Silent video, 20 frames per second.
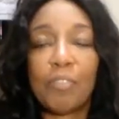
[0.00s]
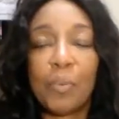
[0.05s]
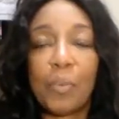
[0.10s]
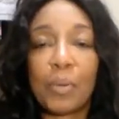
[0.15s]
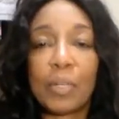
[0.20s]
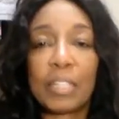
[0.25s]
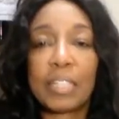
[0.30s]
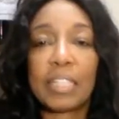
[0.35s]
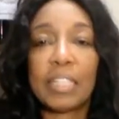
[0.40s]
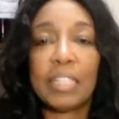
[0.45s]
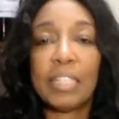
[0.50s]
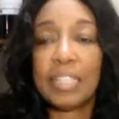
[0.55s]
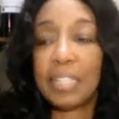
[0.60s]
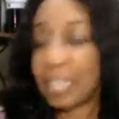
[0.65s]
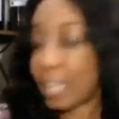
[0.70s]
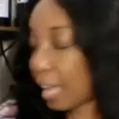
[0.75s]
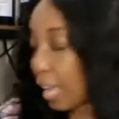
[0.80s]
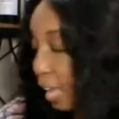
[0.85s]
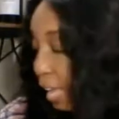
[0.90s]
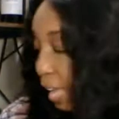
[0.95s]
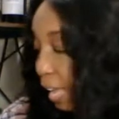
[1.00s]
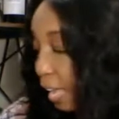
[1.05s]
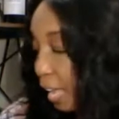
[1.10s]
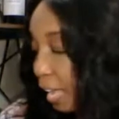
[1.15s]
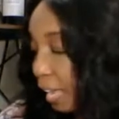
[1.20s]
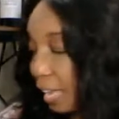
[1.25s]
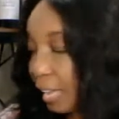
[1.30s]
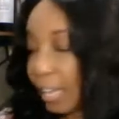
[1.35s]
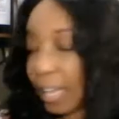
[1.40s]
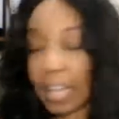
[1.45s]
for
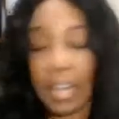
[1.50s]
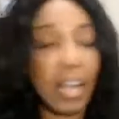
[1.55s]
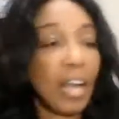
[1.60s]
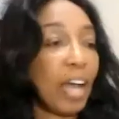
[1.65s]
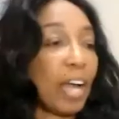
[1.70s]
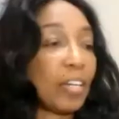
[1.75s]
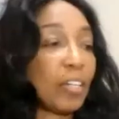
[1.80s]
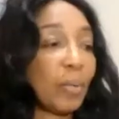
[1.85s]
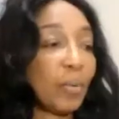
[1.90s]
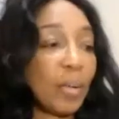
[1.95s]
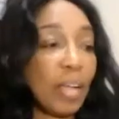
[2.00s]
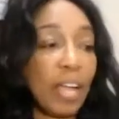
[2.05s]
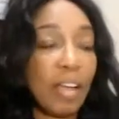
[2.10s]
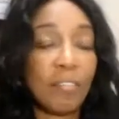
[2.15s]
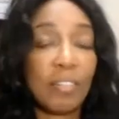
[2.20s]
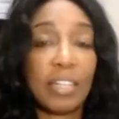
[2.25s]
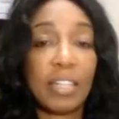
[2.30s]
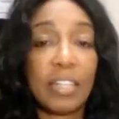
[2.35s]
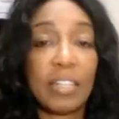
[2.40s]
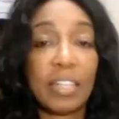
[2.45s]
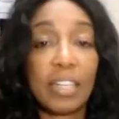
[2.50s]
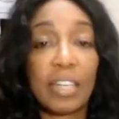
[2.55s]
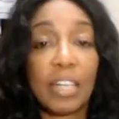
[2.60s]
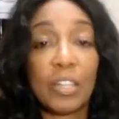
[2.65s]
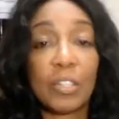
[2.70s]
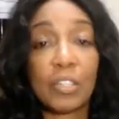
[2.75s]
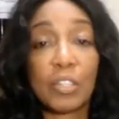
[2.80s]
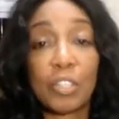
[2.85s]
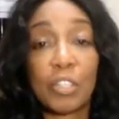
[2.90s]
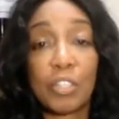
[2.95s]
today. I don't have anything
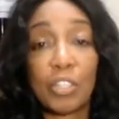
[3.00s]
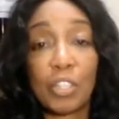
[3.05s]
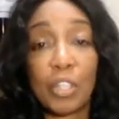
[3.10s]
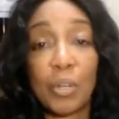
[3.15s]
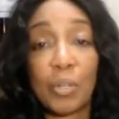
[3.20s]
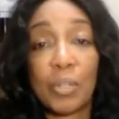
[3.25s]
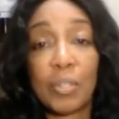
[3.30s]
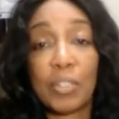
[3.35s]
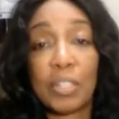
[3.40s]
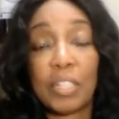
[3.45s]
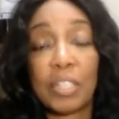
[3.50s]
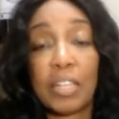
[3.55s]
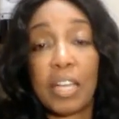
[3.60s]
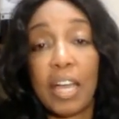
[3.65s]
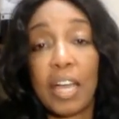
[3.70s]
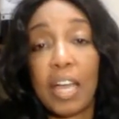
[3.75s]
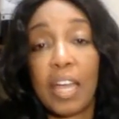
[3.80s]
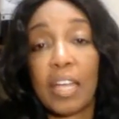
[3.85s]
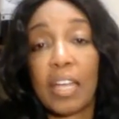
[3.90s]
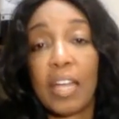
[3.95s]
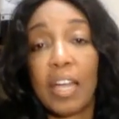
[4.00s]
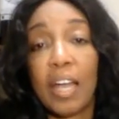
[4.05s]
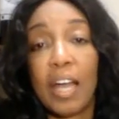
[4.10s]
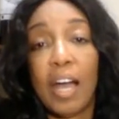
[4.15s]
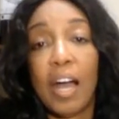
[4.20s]
else to show you today.